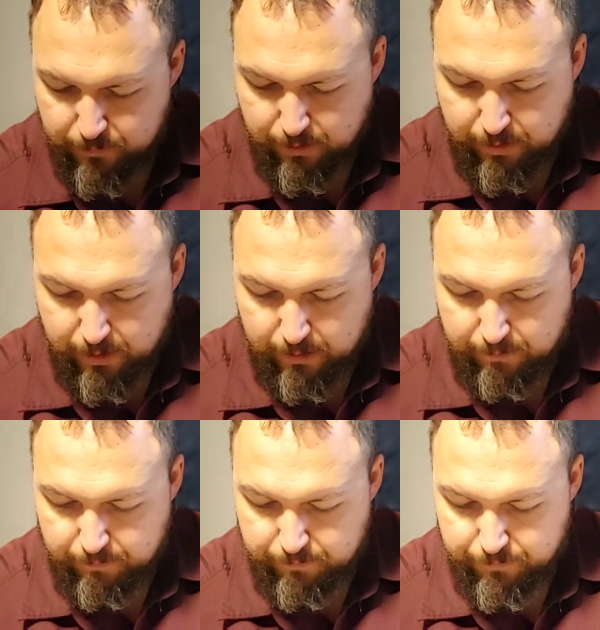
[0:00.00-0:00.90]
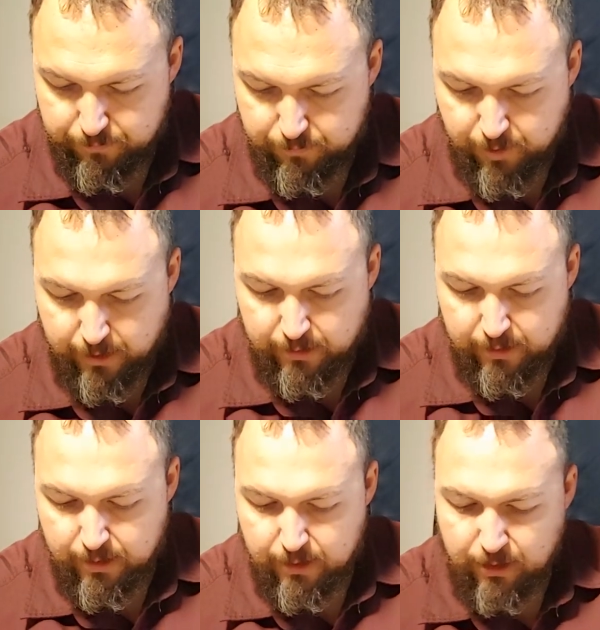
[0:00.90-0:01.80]
okay, right.
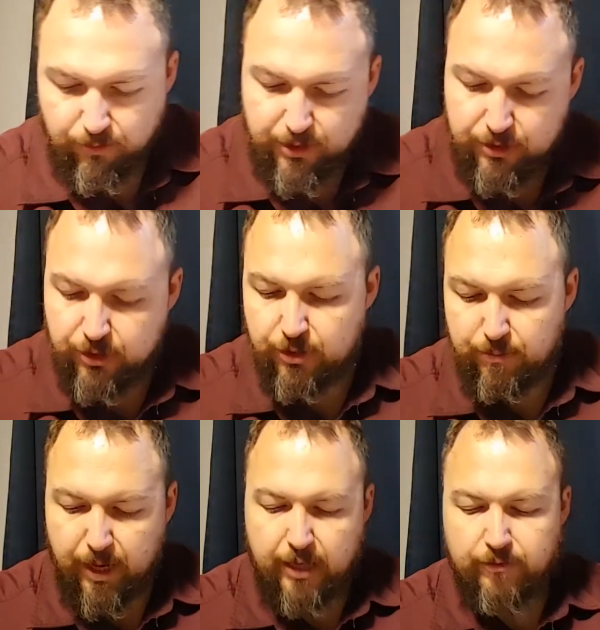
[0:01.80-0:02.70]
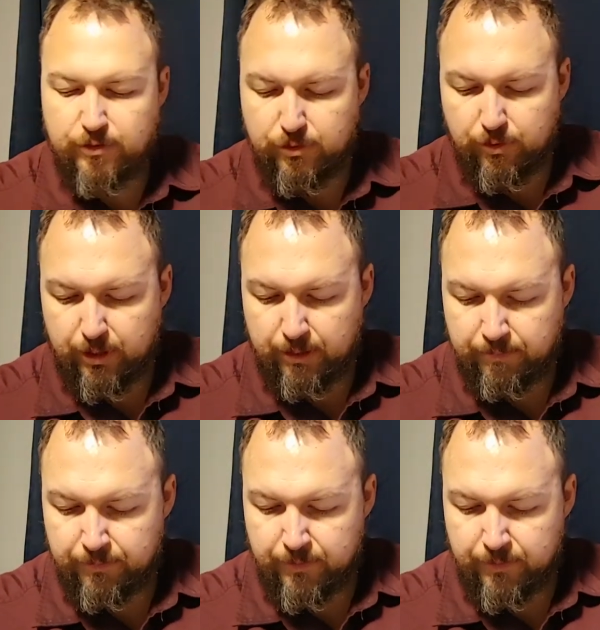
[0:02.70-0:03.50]
There was a certain man of Zora